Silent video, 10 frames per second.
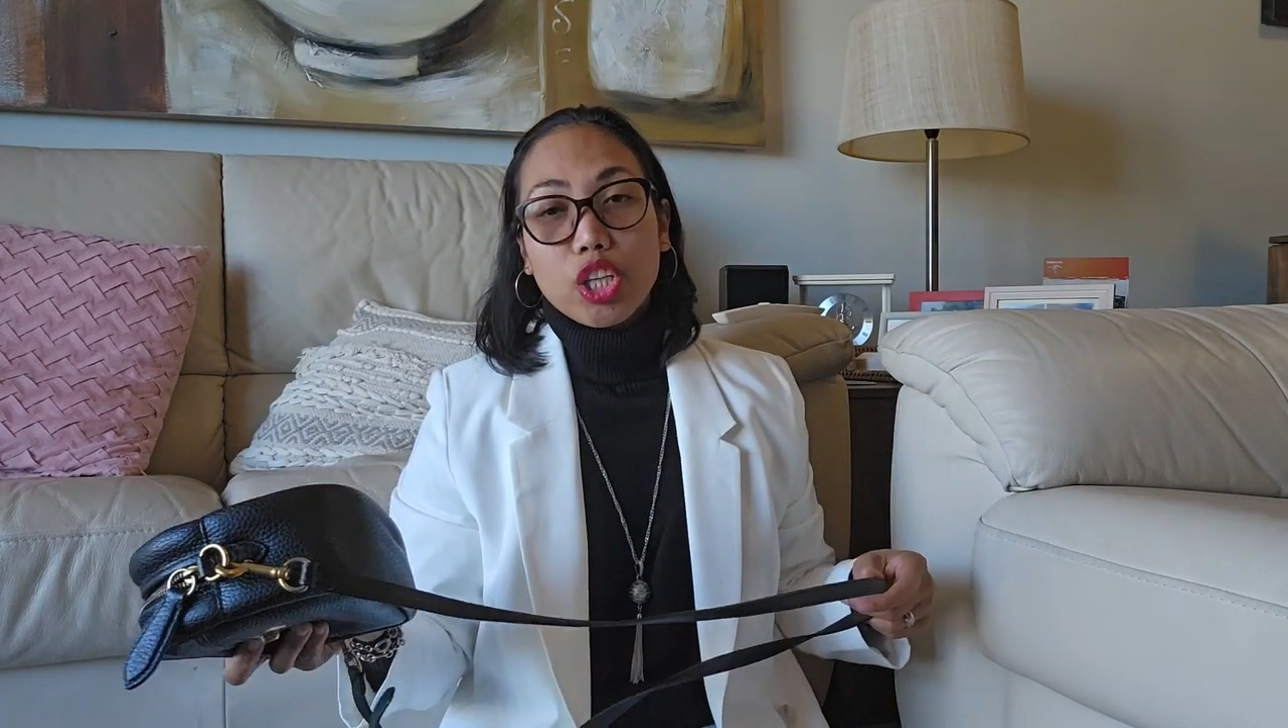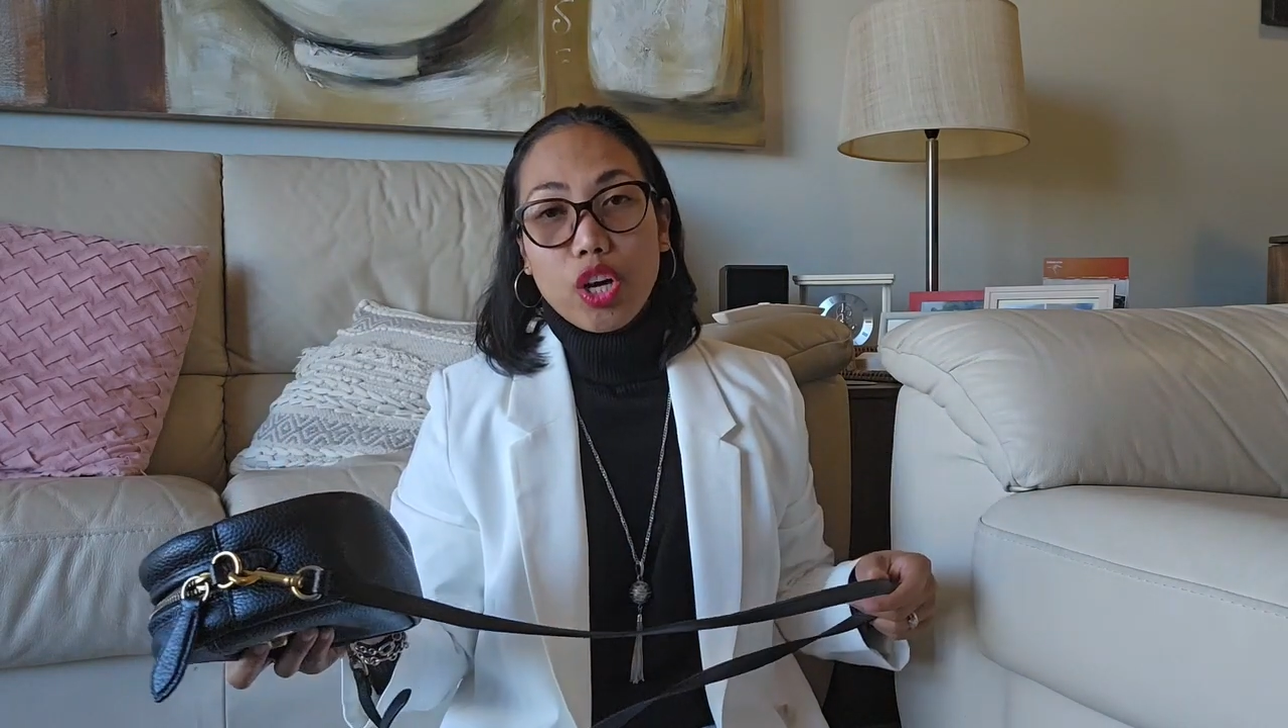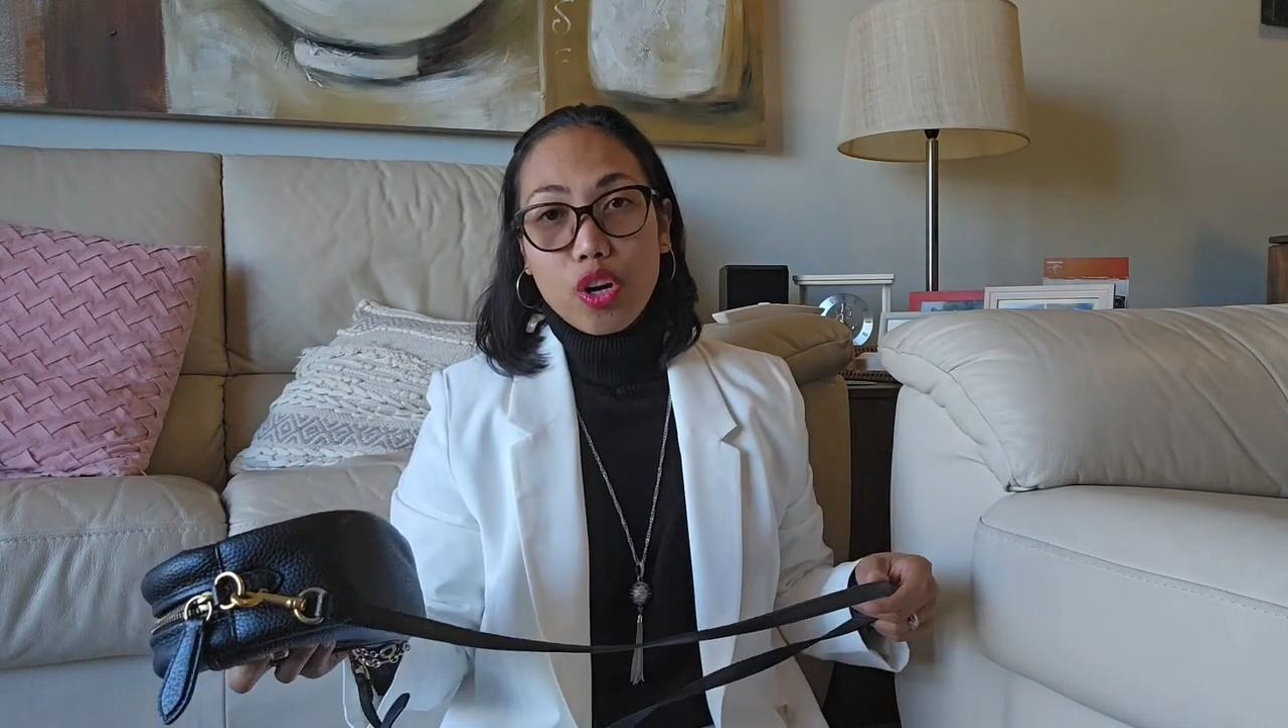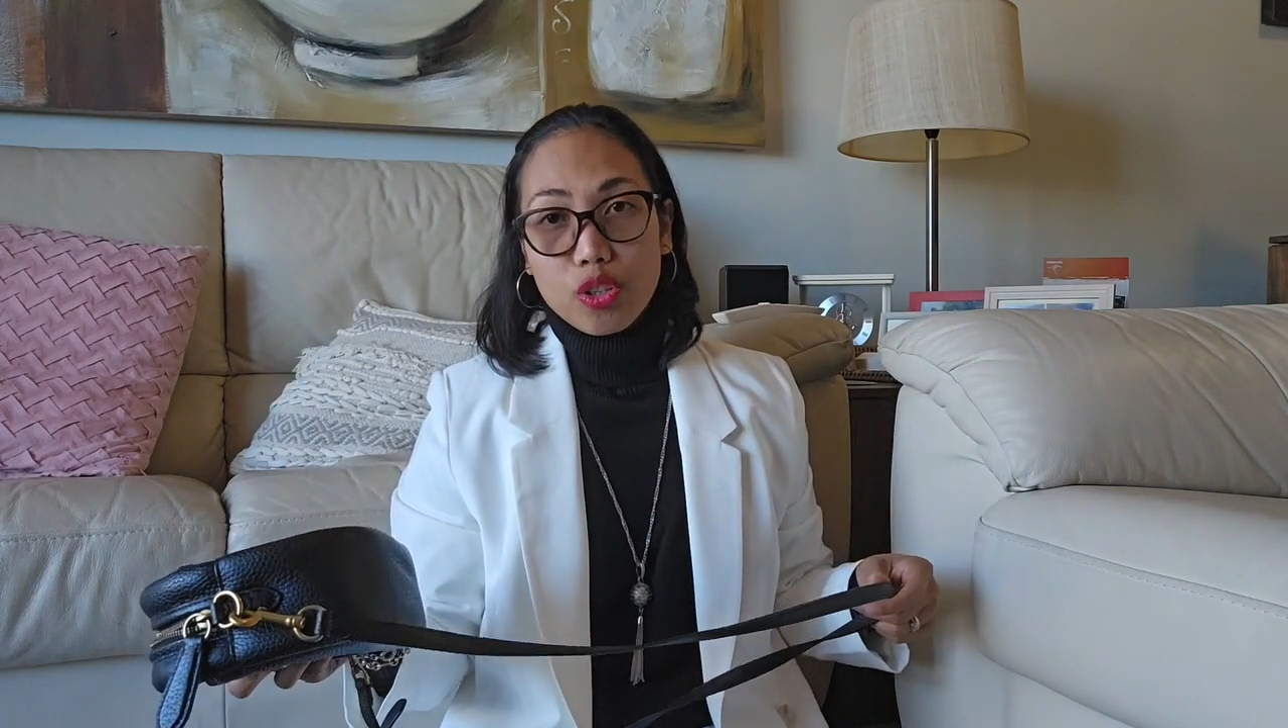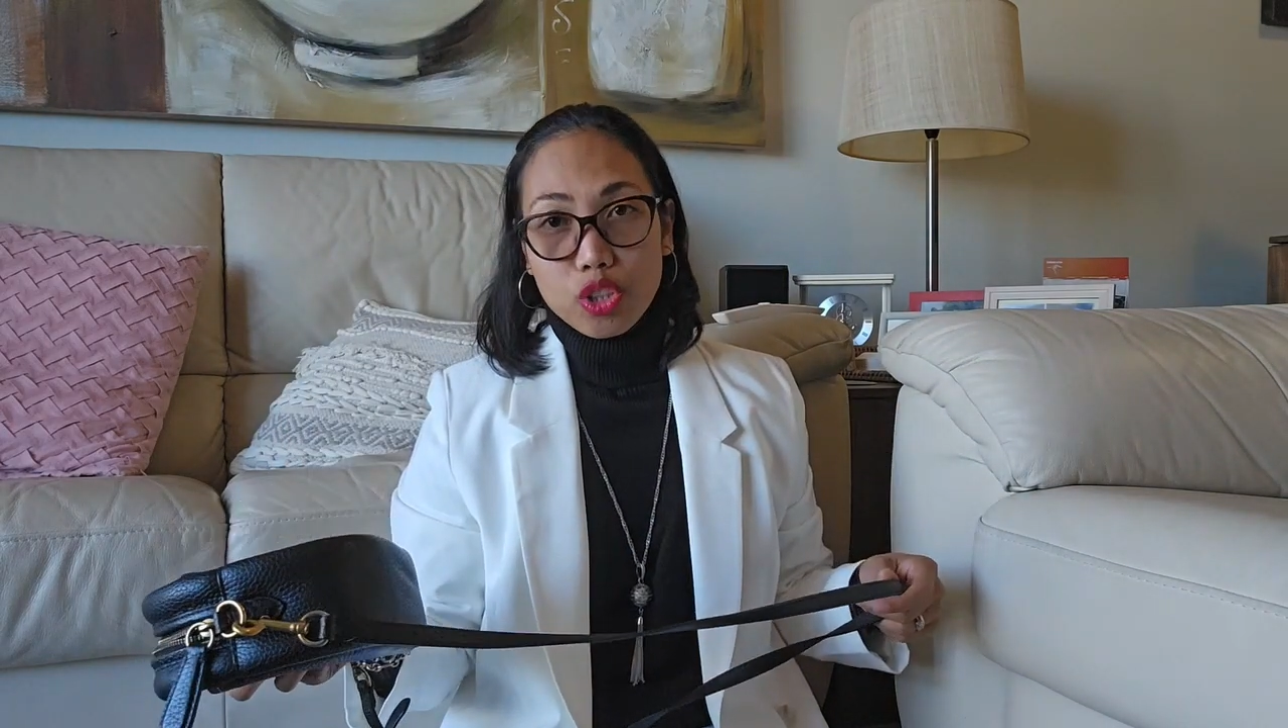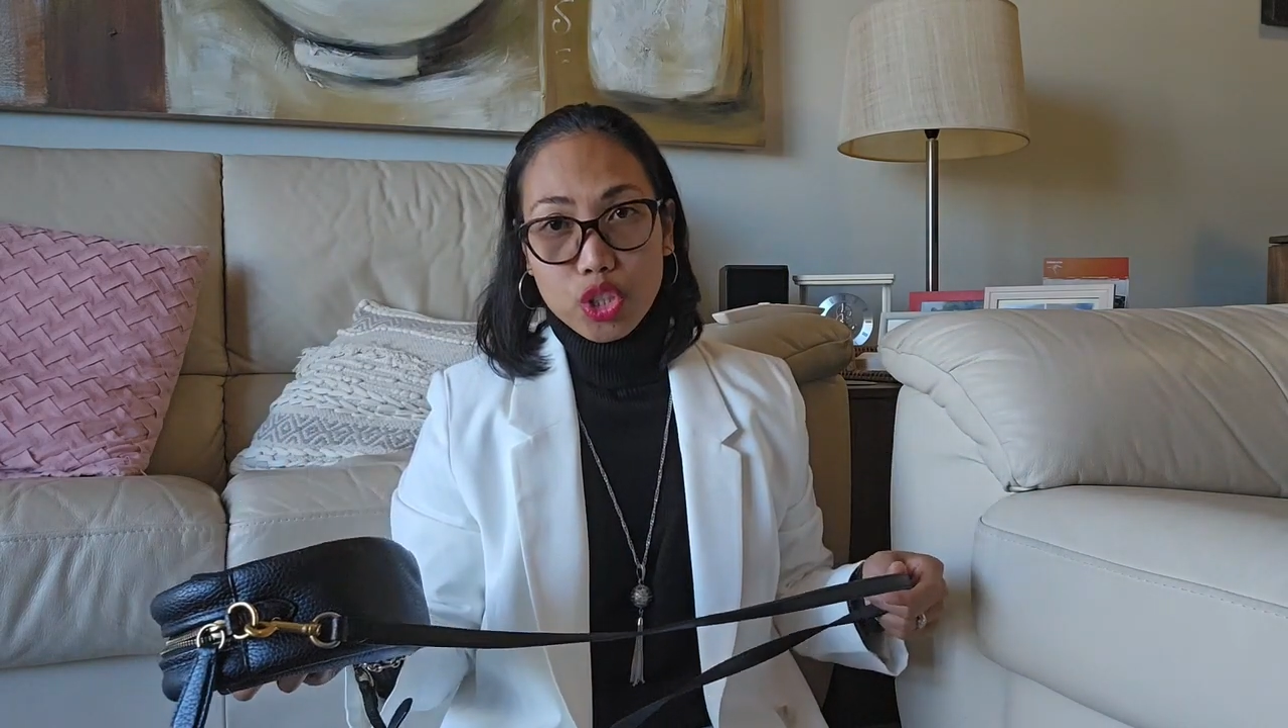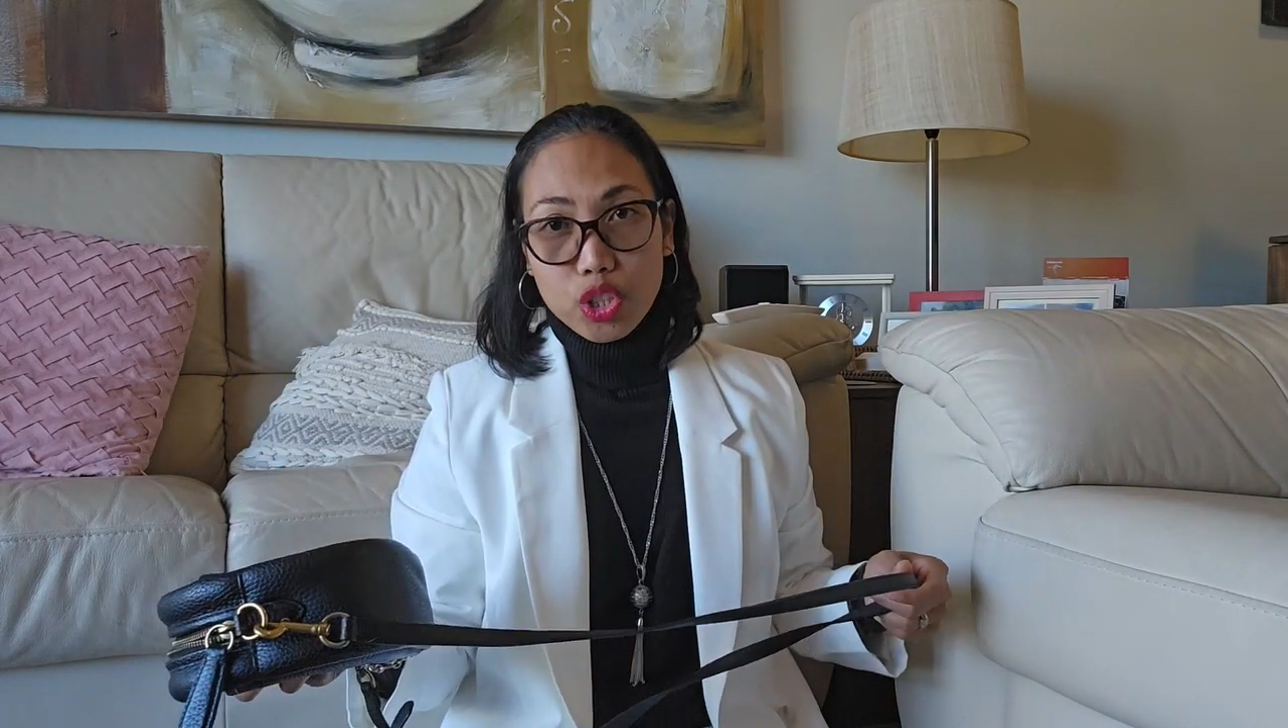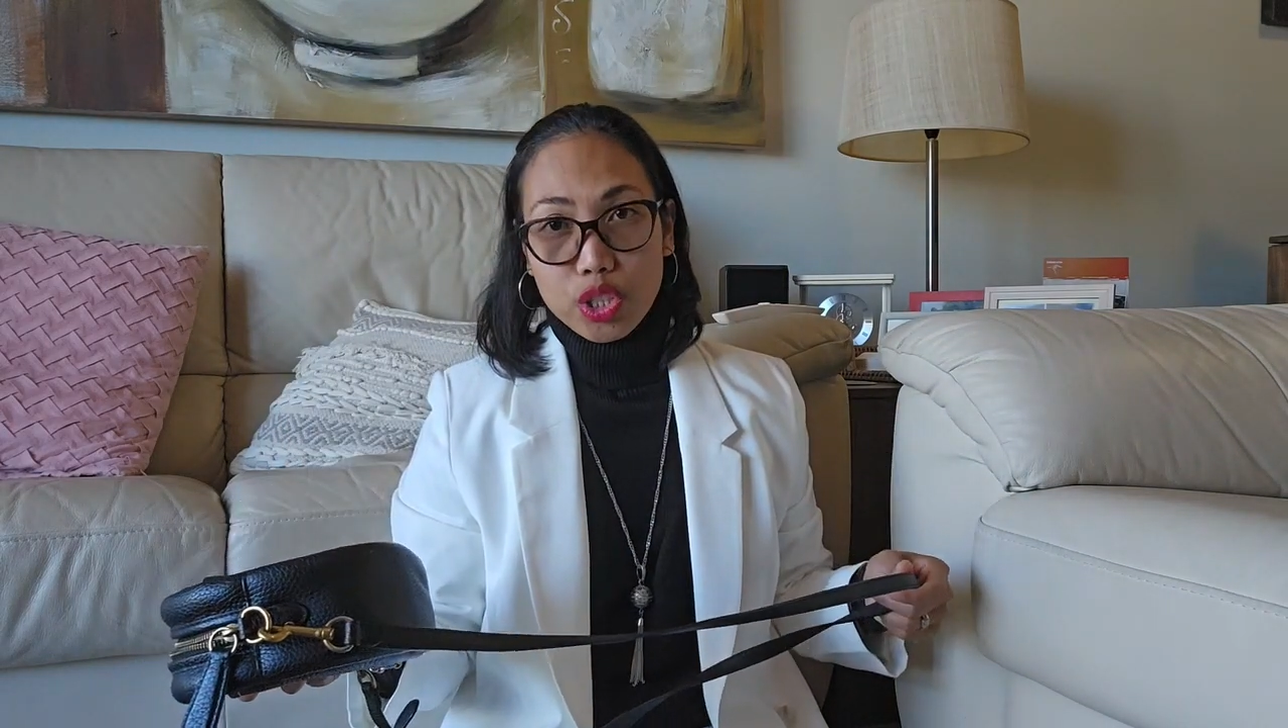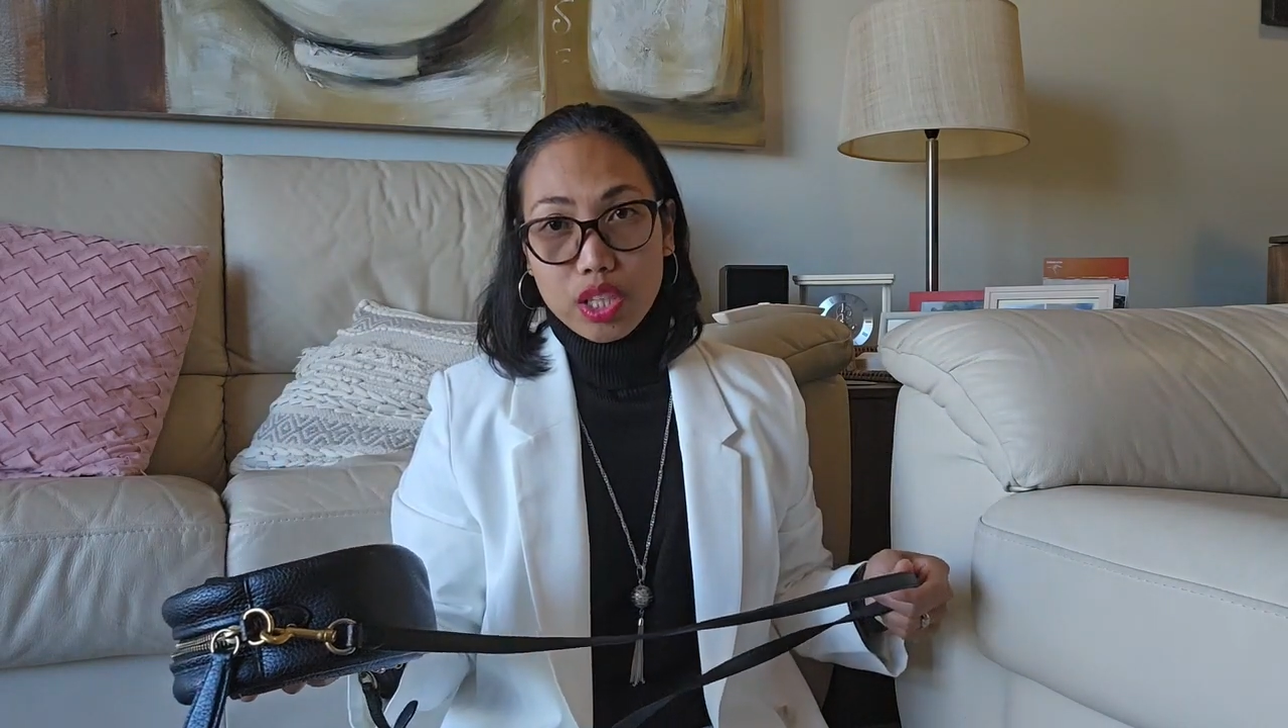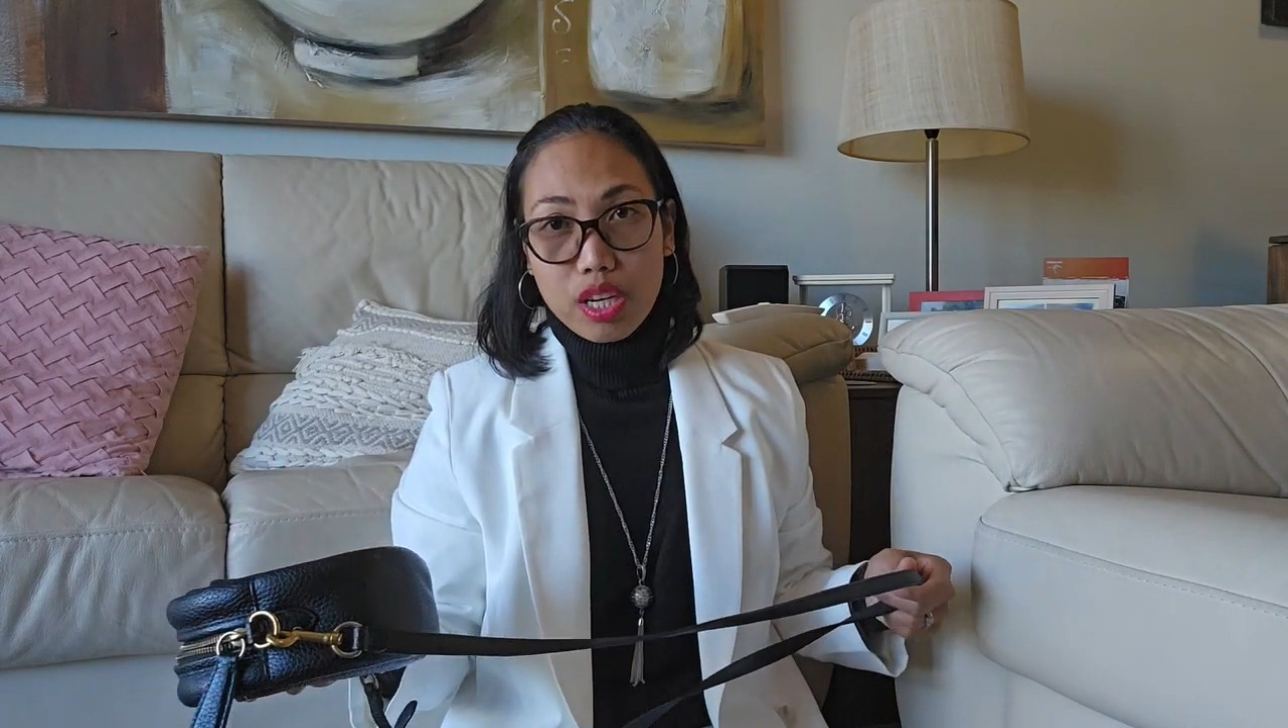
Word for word: Coach